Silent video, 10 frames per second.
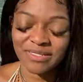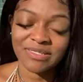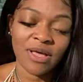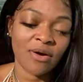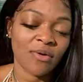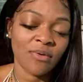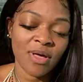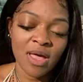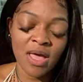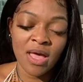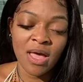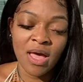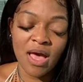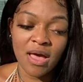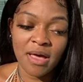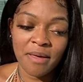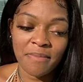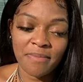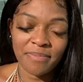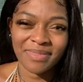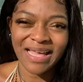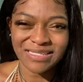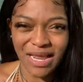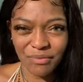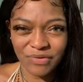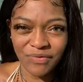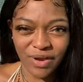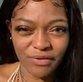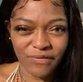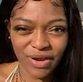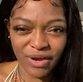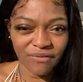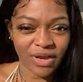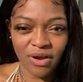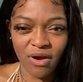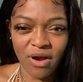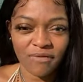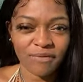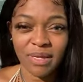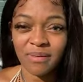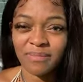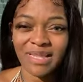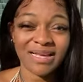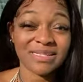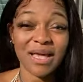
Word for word: So last night was very hard for me. Last night